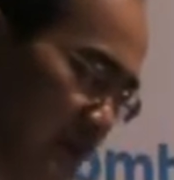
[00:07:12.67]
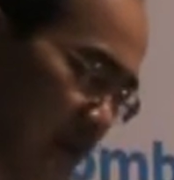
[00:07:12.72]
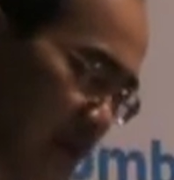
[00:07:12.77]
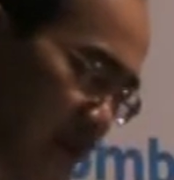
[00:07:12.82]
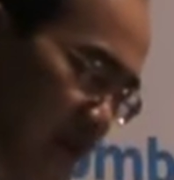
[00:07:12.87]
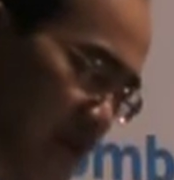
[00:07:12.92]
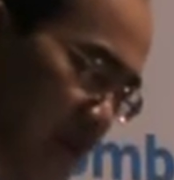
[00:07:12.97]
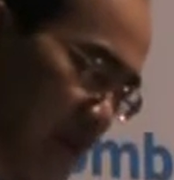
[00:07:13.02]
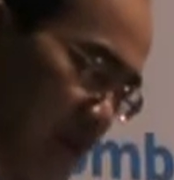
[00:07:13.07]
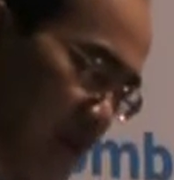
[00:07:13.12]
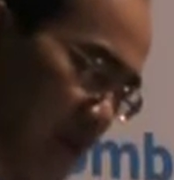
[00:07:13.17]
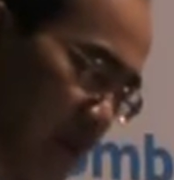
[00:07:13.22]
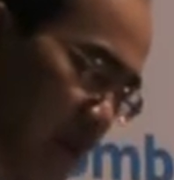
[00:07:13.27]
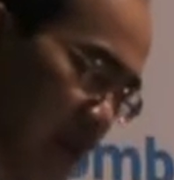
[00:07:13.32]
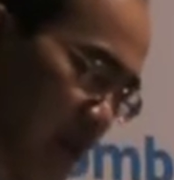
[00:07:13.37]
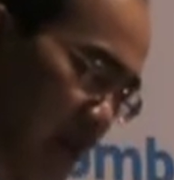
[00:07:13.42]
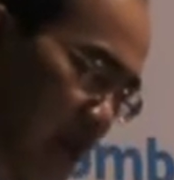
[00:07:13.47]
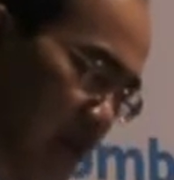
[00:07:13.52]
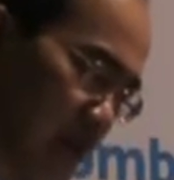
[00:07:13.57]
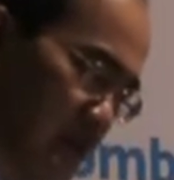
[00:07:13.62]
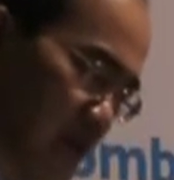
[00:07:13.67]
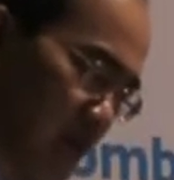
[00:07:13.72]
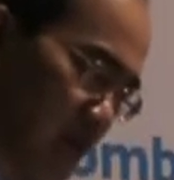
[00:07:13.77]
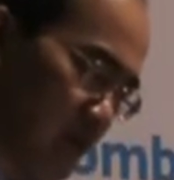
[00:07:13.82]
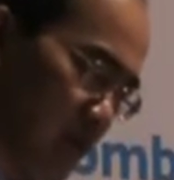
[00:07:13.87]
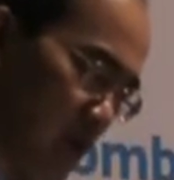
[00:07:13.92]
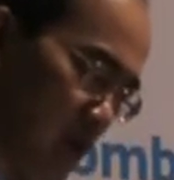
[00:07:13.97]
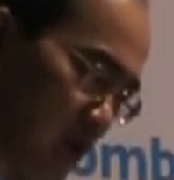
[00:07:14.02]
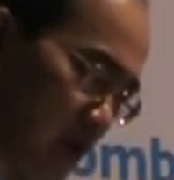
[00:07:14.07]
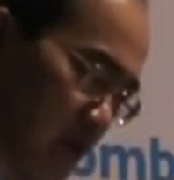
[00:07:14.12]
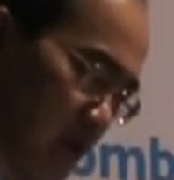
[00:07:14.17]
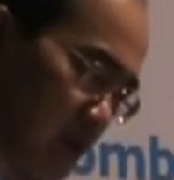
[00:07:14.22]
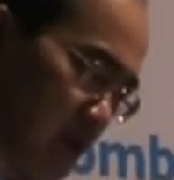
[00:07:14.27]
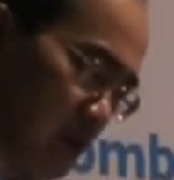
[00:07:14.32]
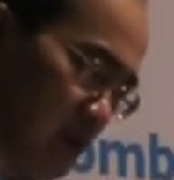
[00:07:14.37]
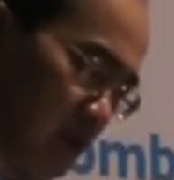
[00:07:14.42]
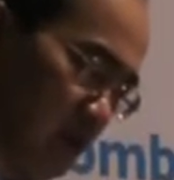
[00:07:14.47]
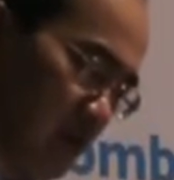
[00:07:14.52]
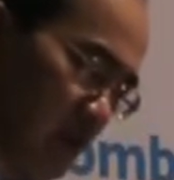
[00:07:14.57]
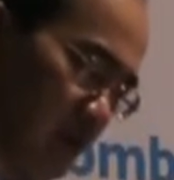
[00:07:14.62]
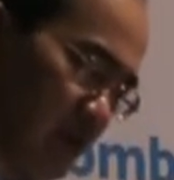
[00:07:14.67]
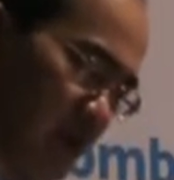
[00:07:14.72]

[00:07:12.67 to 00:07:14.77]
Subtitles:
agreement and support from